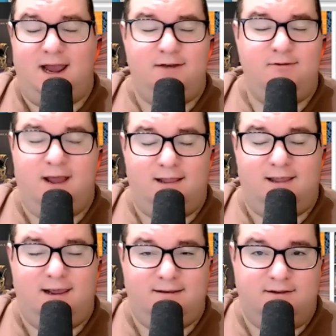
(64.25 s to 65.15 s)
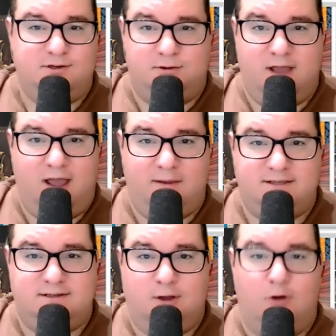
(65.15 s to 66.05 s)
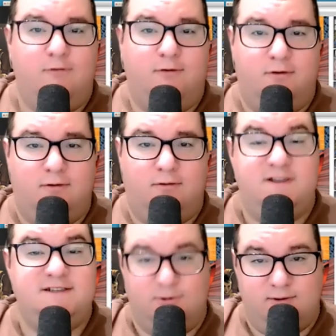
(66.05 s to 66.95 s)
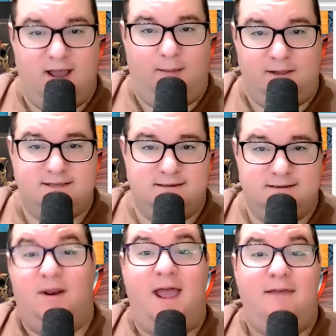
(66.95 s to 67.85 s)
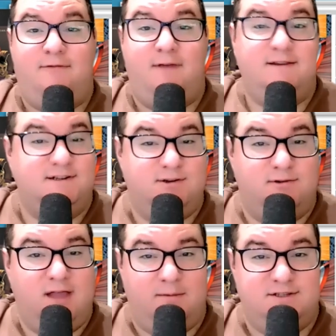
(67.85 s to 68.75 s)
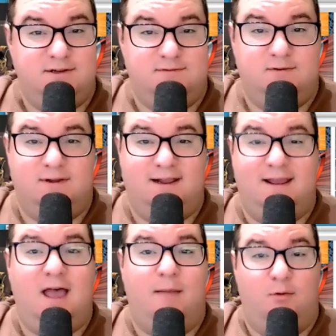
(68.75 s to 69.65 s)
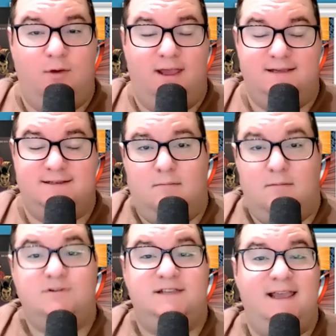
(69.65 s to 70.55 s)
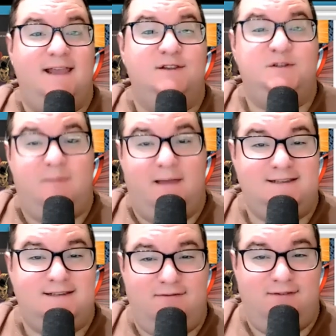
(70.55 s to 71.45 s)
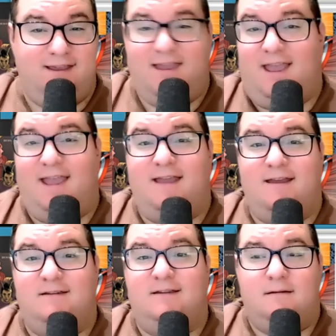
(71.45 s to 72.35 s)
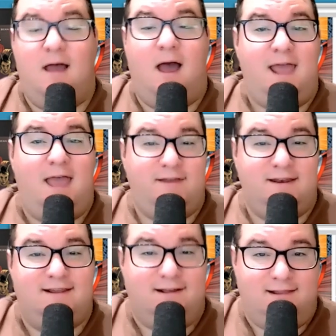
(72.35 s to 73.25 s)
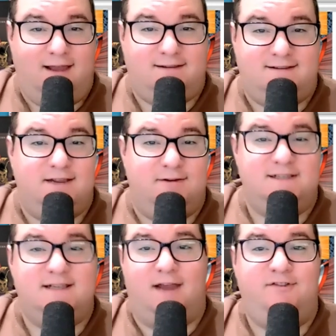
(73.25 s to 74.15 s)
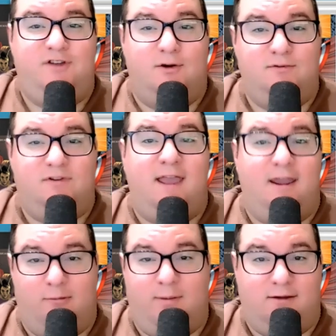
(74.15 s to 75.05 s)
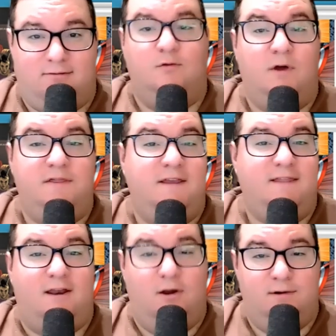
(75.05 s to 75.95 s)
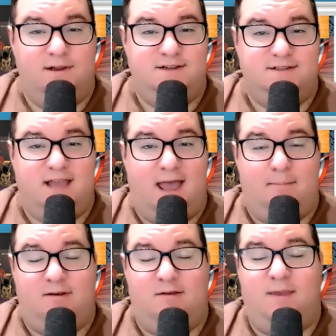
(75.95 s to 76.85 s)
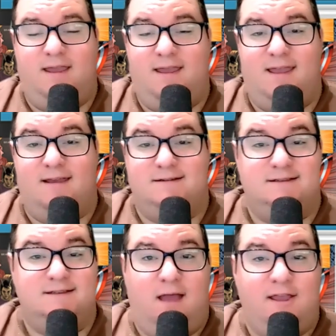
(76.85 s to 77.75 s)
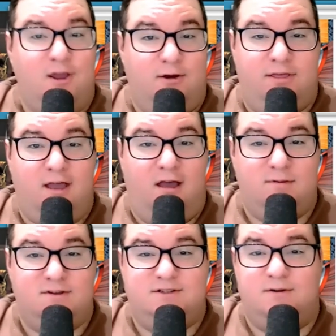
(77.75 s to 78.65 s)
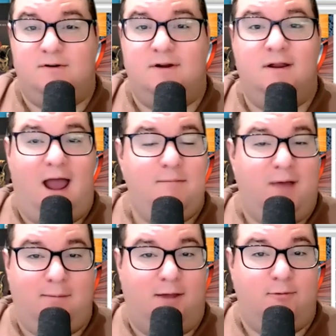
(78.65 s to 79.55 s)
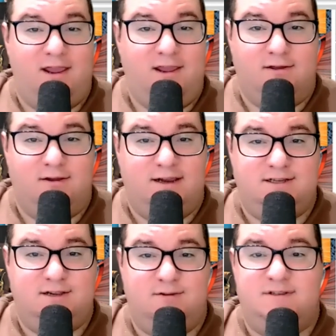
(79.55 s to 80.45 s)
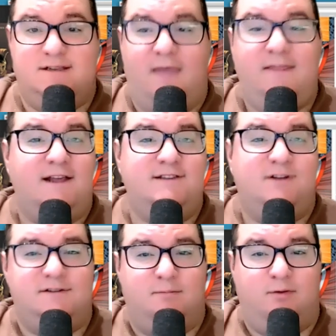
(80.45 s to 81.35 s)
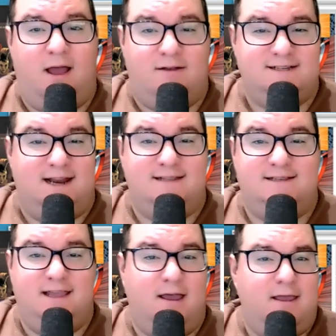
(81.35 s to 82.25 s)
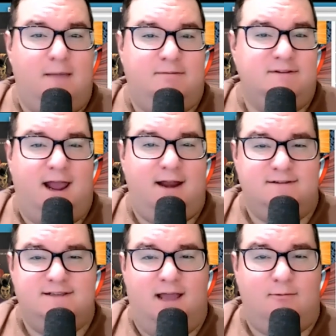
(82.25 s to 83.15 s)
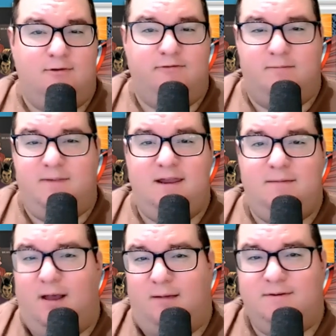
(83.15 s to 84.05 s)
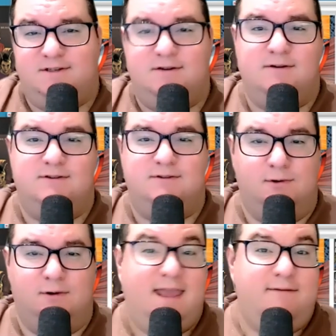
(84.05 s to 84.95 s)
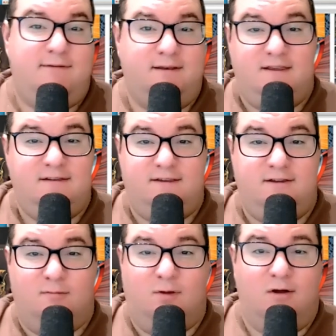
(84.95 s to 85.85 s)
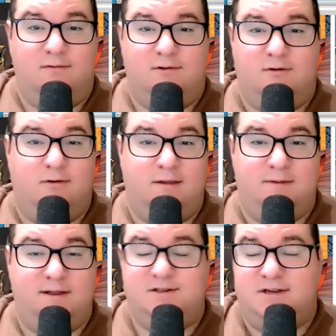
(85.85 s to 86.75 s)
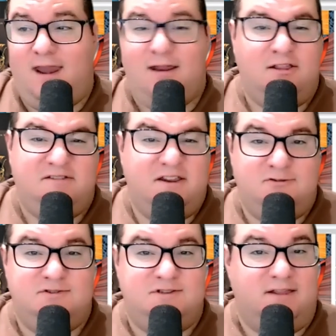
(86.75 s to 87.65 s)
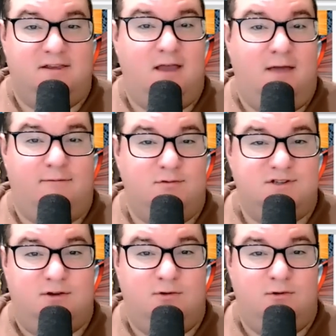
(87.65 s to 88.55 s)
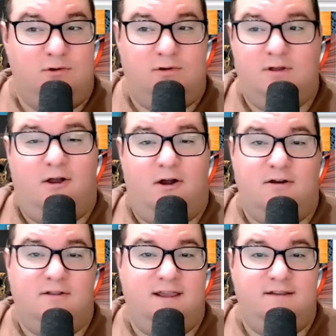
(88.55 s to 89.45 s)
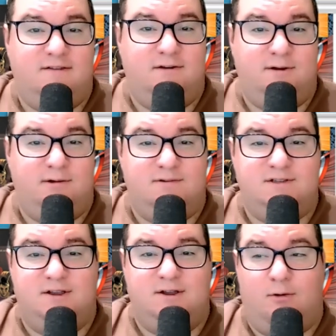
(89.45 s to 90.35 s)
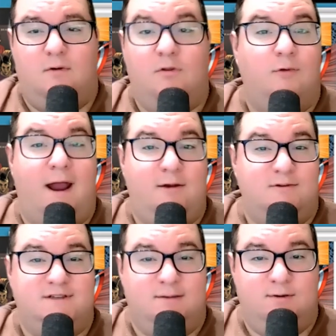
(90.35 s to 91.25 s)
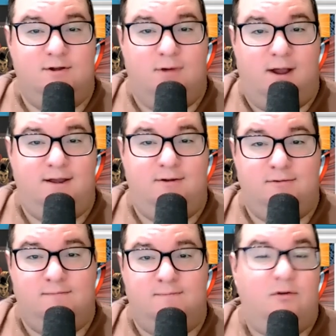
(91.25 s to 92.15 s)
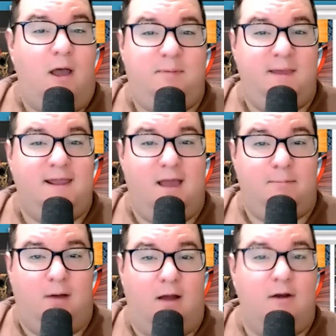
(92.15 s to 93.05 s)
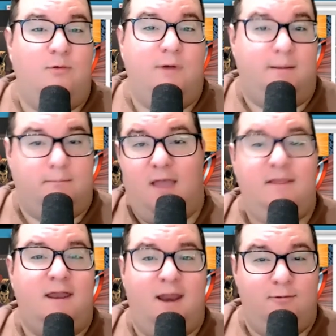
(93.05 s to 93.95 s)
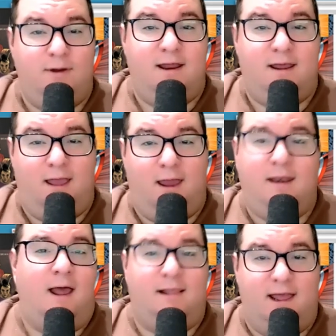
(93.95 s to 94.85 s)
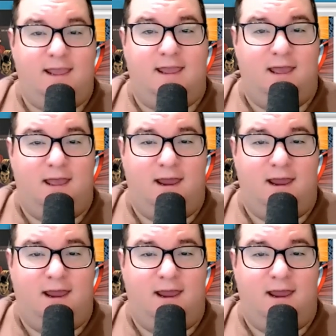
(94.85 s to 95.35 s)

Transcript: I do not like digital comics over physical comics. But I have found digital comics useful in a couple ways, mostly in space saving and not having to collect series I don't care about. So one thing that always used to happen to me is I'd go to the comic book store, I'd buy my regular issues, and then I'd start to browse and I'd see a couple titles that were from indie publishers or even DC or Marvel or Image, and it looked interesting. The cover was cool, the art on the interior was good, or the writer was someone who I knew. So I'd pick it up on a whim, and then I'd read it and not like it.